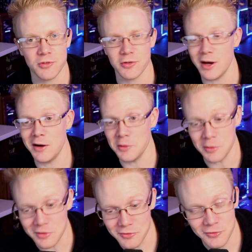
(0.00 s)
I don't know
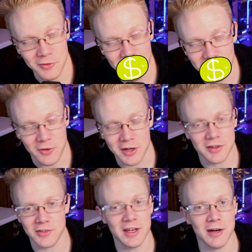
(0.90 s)
what the fuck
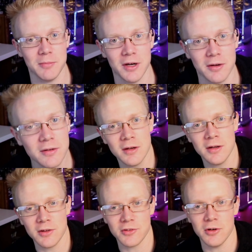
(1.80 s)
is that about.
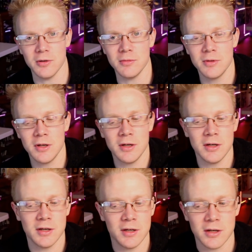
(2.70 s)
So,
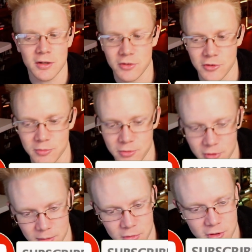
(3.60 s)
hit the
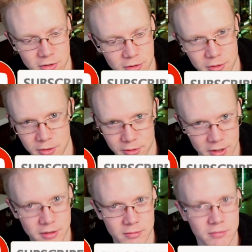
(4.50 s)
subscribe button or your
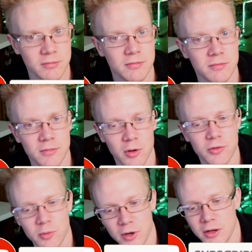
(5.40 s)
internet goes
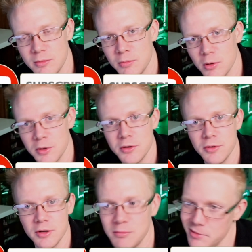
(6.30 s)
away
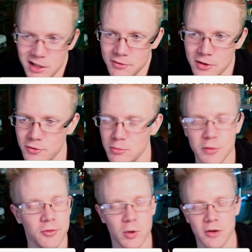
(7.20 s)
permanently. Even if you
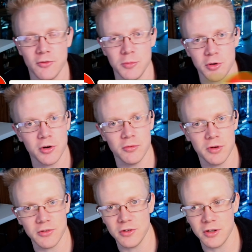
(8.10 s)
move away from your current
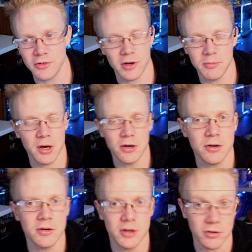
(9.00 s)
residence, doesn't matter.
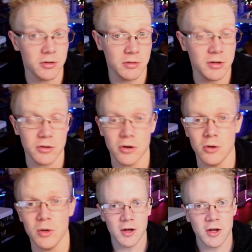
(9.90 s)
It'll go
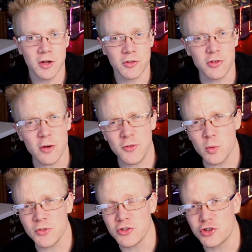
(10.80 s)
away. So if you
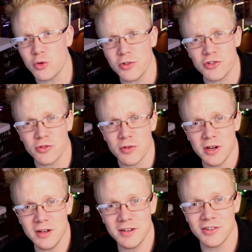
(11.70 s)
want the short
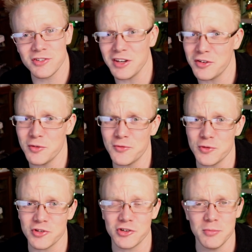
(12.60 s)
story, stay tuned for
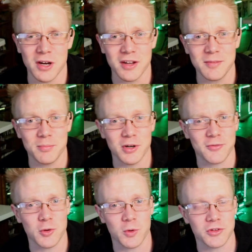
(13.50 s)
just a minute, but
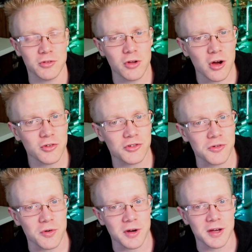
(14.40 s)
if you want the long
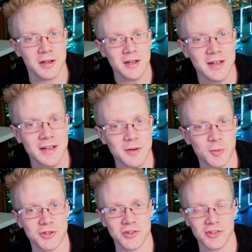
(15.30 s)
story,
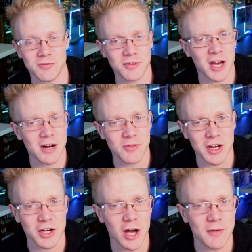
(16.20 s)
which is kind of like
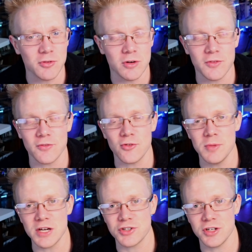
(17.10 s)
a novel of
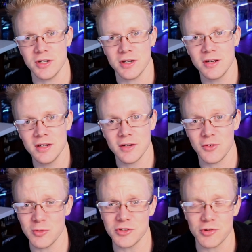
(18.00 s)
information, if
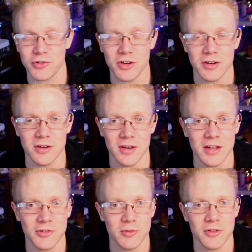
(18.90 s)
you're interested in that
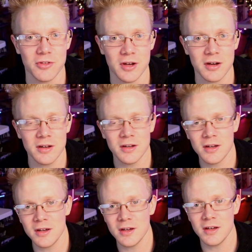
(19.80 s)
sort of thing,
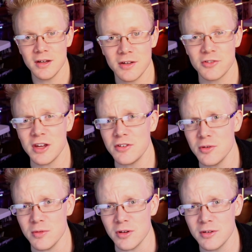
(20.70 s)
stay
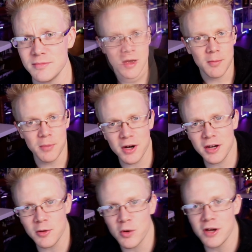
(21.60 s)
tuned. But
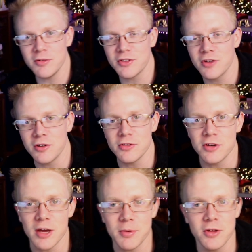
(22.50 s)
anyway, let's get to the topic of the